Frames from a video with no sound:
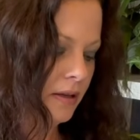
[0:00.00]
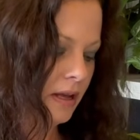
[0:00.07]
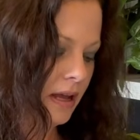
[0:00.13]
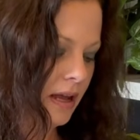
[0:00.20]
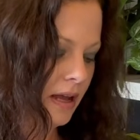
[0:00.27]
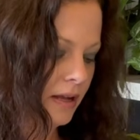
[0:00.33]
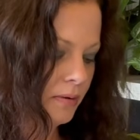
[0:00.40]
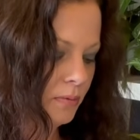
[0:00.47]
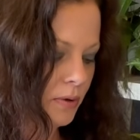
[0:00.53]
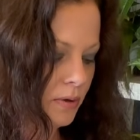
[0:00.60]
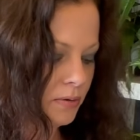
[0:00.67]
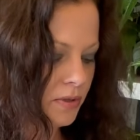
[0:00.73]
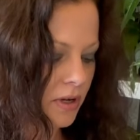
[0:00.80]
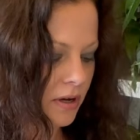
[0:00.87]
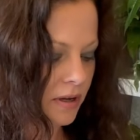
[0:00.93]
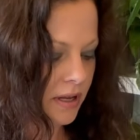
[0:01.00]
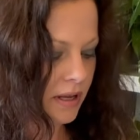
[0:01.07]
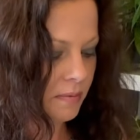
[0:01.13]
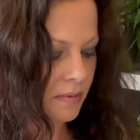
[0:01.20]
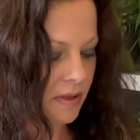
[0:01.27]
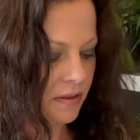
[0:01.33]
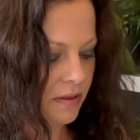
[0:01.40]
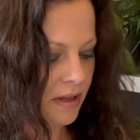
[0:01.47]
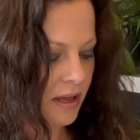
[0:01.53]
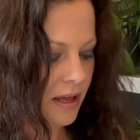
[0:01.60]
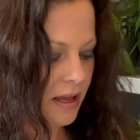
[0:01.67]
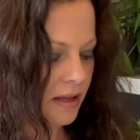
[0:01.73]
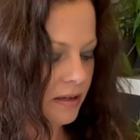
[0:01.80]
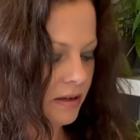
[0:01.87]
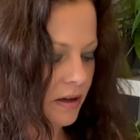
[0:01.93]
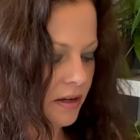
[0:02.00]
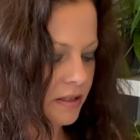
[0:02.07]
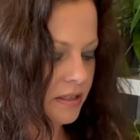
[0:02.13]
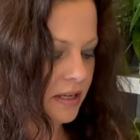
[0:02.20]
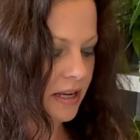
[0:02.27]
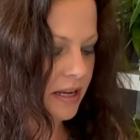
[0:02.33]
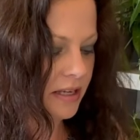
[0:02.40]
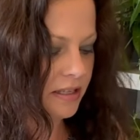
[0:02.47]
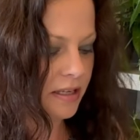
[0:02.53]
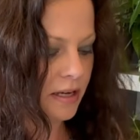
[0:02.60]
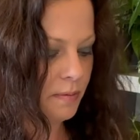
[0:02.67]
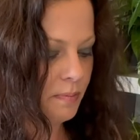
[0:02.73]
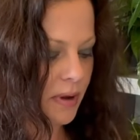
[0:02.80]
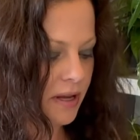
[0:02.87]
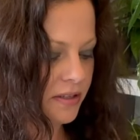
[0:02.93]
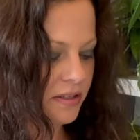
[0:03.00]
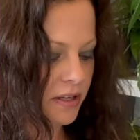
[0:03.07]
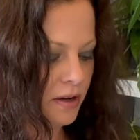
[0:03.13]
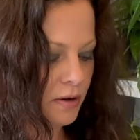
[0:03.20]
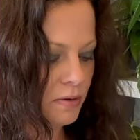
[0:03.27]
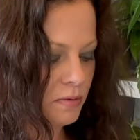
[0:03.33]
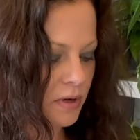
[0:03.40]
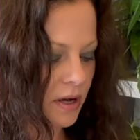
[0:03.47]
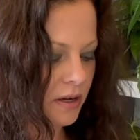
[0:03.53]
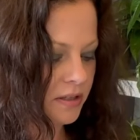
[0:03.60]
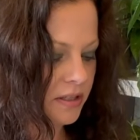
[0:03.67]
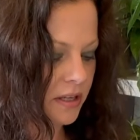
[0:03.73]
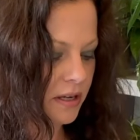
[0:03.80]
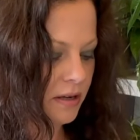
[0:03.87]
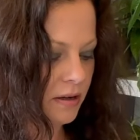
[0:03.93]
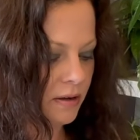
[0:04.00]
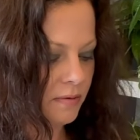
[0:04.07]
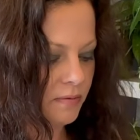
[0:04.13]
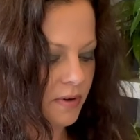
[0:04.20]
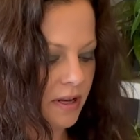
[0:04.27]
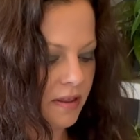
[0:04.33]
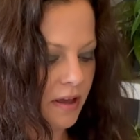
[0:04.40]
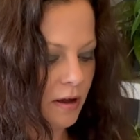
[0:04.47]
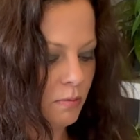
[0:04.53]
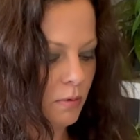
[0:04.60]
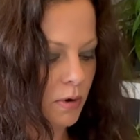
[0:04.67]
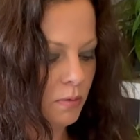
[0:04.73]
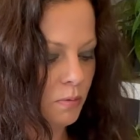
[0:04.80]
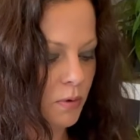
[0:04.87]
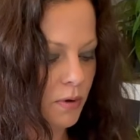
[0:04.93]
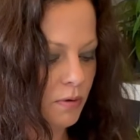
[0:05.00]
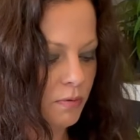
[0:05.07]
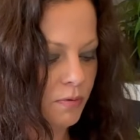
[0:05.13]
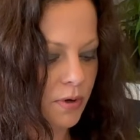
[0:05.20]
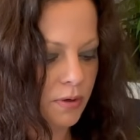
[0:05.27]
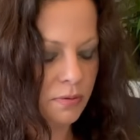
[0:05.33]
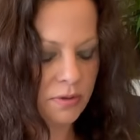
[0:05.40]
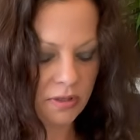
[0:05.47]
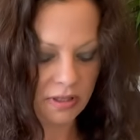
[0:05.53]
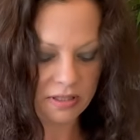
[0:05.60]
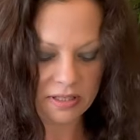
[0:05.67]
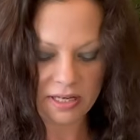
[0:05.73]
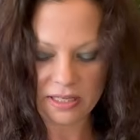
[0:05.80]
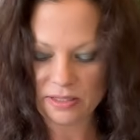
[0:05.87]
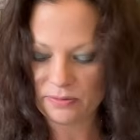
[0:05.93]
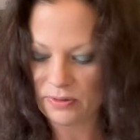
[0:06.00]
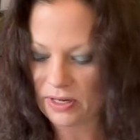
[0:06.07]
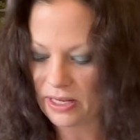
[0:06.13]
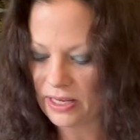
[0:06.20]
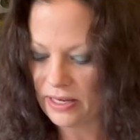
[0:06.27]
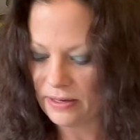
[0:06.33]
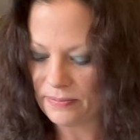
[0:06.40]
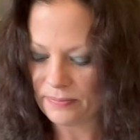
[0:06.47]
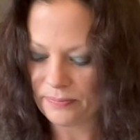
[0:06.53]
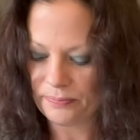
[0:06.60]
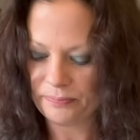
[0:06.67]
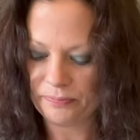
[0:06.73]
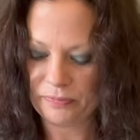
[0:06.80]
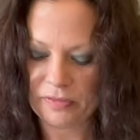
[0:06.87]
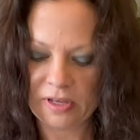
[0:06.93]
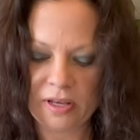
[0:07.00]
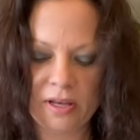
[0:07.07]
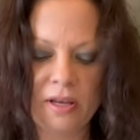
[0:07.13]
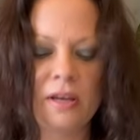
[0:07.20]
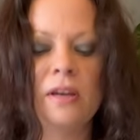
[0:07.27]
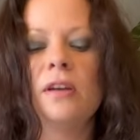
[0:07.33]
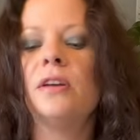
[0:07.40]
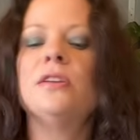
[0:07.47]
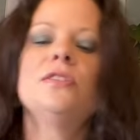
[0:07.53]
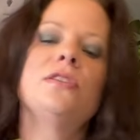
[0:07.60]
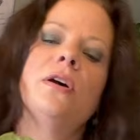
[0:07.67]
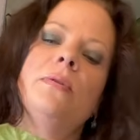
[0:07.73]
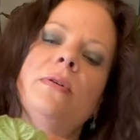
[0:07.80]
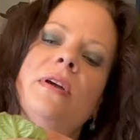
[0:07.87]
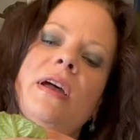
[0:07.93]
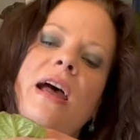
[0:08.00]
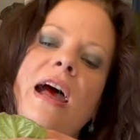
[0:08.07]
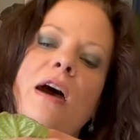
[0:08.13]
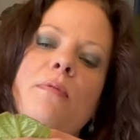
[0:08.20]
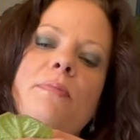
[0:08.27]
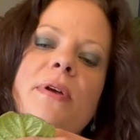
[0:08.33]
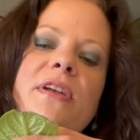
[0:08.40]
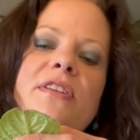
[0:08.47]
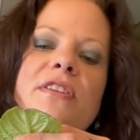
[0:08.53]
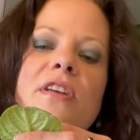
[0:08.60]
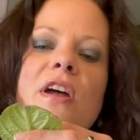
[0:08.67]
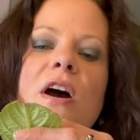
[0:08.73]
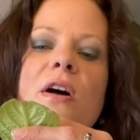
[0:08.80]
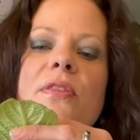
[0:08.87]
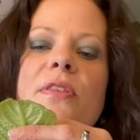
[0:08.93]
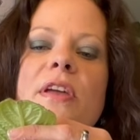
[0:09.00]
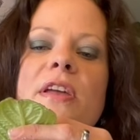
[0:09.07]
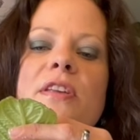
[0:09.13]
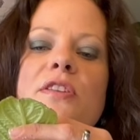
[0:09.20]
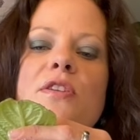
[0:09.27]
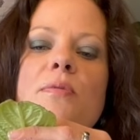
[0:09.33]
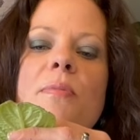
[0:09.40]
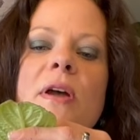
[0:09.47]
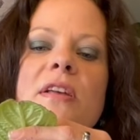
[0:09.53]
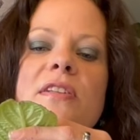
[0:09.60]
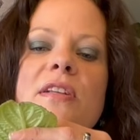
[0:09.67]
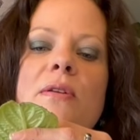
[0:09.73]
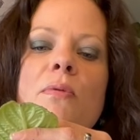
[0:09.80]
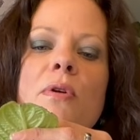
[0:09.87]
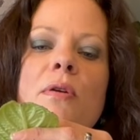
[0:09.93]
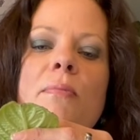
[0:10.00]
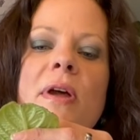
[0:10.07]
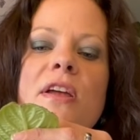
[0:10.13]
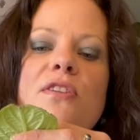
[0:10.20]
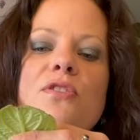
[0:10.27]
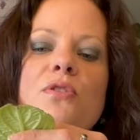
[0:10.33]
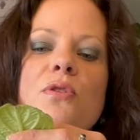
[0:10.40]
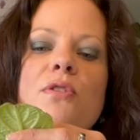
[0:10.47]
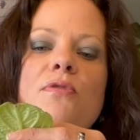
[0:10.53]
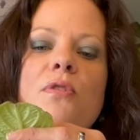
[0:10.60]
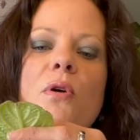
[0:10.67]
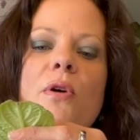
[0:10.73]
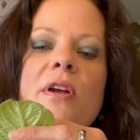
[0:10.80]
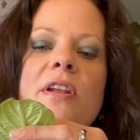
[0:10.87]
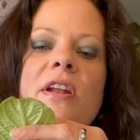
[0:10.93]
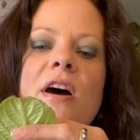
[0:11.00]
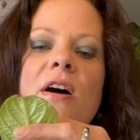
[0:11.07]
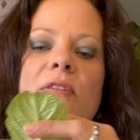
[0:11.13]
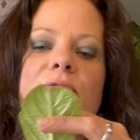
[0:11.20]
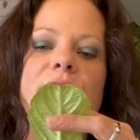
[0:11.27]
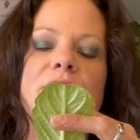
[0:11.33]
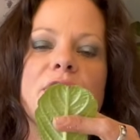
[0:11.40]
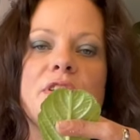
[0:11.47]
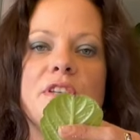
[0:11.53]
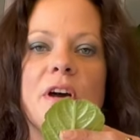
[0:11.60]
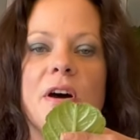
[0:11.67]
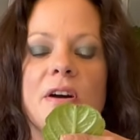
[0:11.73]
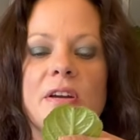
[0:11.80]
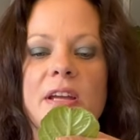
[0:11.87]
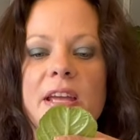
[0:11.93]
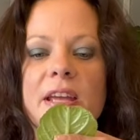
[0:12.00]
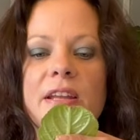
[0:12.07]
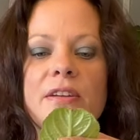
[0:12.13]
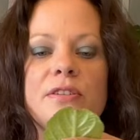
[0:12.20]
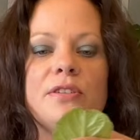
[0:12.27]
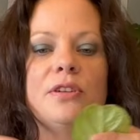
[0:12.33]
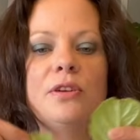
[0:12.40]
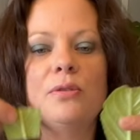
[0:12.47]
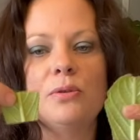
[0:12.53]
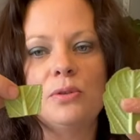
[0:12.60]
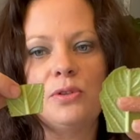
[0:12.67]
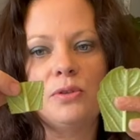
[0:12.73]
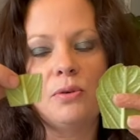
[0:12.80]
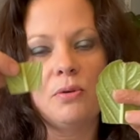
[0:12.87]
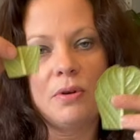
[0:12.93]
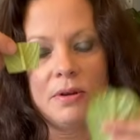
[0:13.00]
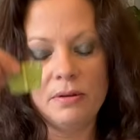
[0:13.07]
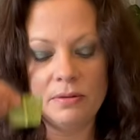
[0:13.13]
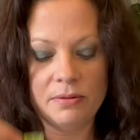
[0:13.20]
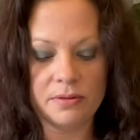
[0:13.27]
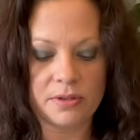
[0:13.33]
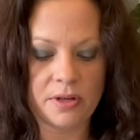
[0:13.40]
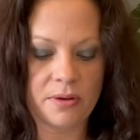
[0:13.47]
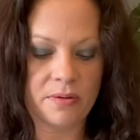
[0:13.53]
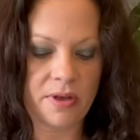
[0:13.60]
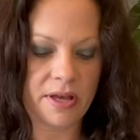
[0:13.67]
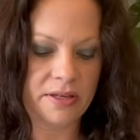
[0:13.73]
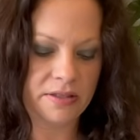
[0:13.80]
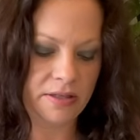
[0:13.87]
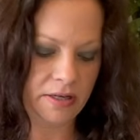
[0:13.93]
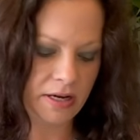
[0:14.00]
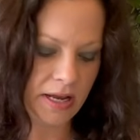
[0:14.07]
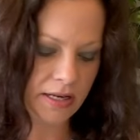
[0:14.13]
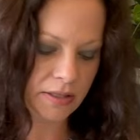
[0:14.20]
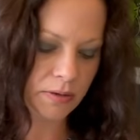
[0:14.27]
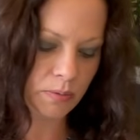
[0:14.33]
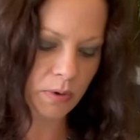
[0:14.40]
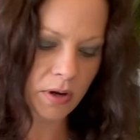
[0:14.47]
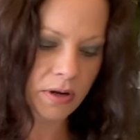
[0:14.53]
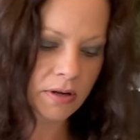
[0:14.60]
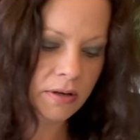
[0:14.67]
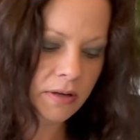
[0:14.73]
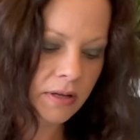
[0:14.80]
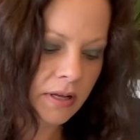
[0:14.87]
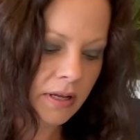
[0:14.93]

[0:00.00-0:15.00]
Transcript: And we'll tuck him in there. Nice easy petiole cutting. Hopefully that one will root successfully. So how big to cut these? You basically want to make sure you've got enough to tuck into your soil. So there's the next one.